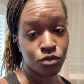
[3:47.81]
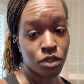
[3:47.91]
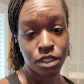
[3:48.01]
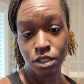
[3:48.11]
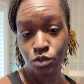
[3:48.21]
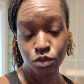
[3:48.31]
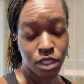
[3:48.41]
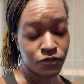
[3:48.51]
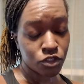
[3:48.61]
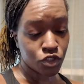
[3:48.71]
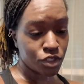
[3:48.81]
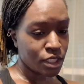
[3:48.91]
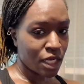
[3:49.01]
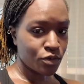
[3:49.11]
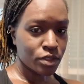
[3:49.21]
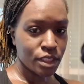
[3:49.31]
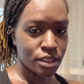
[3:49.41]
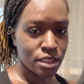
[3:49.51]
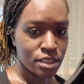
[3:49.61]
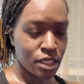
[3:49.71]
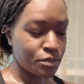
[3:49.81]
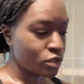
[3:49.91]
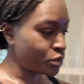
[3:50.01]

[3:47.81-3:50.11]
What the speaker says: running, whatever journey, I will link these down below